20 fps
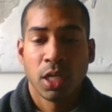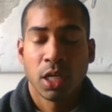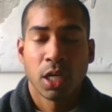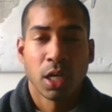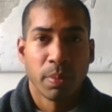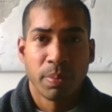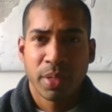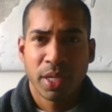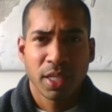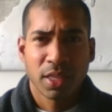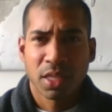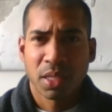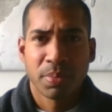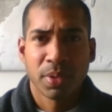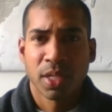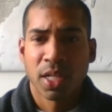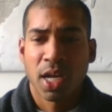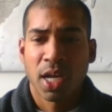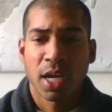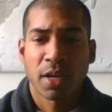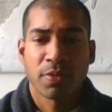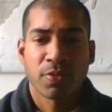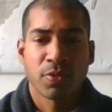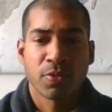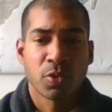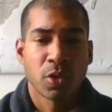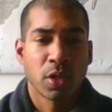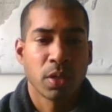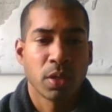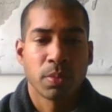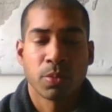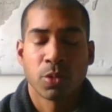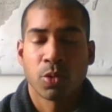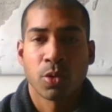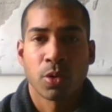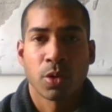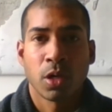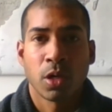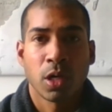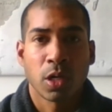be it the platform
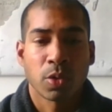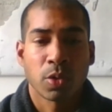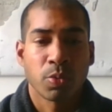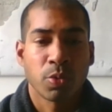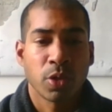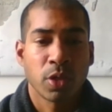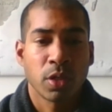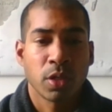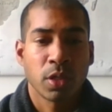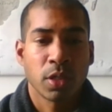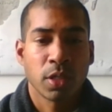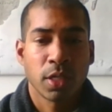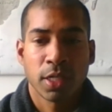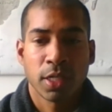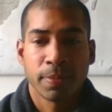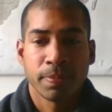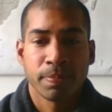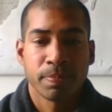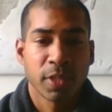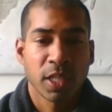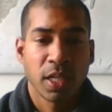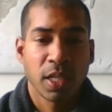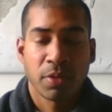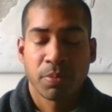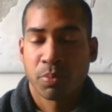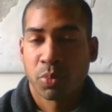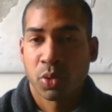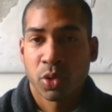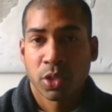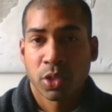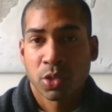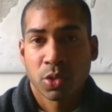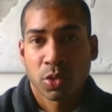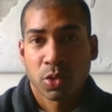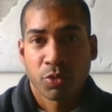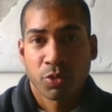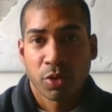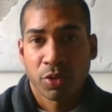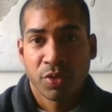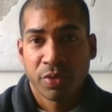or hardware, like printers
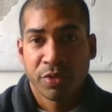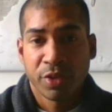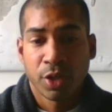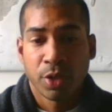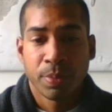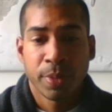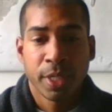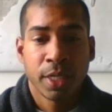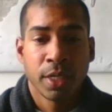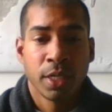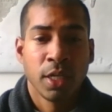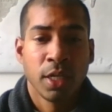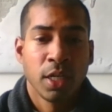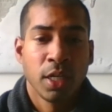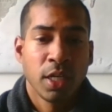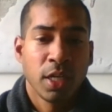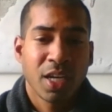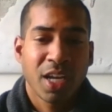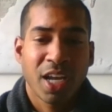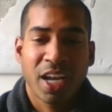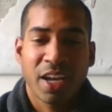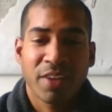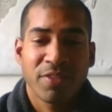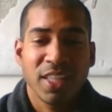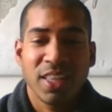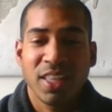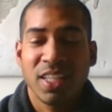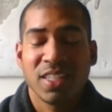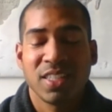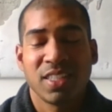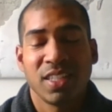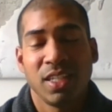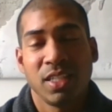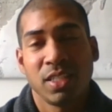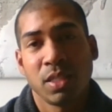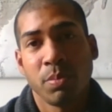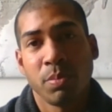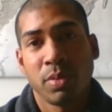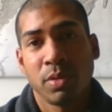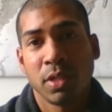for fulfillment. Having these things
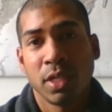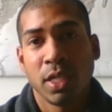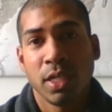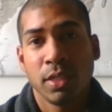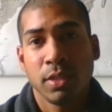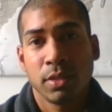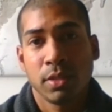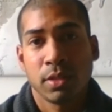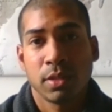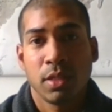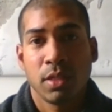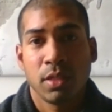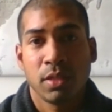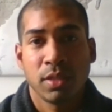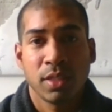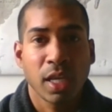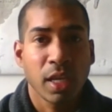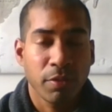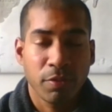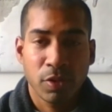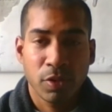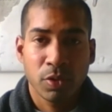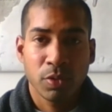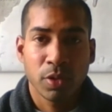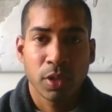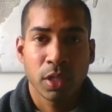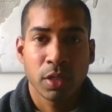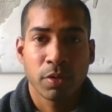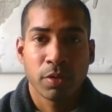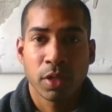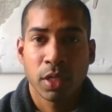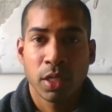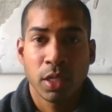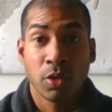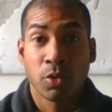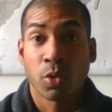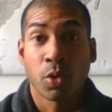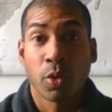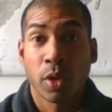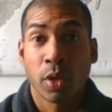in place save you in
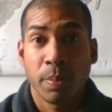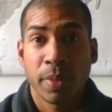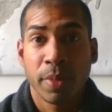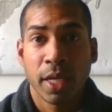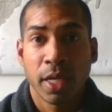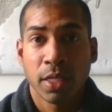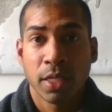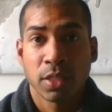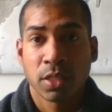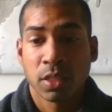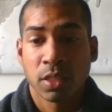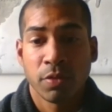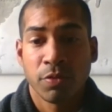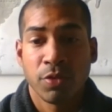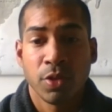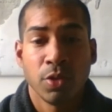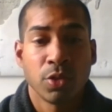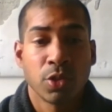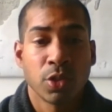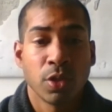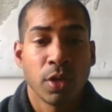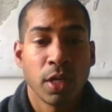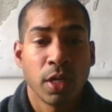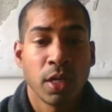growing pains in the future